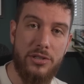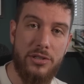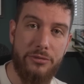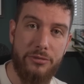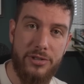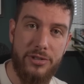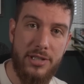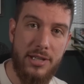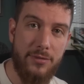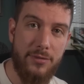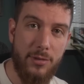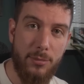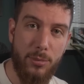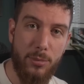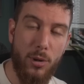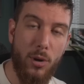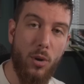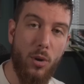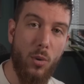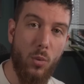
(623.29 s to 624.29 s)
to receive the
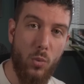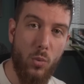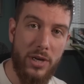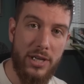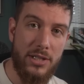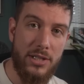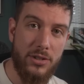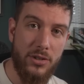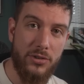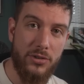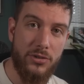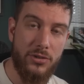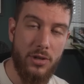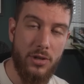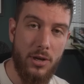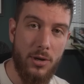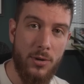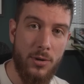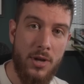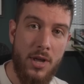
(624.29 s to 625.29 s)
ball when he does
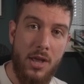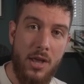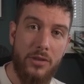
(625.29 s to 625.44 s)
so.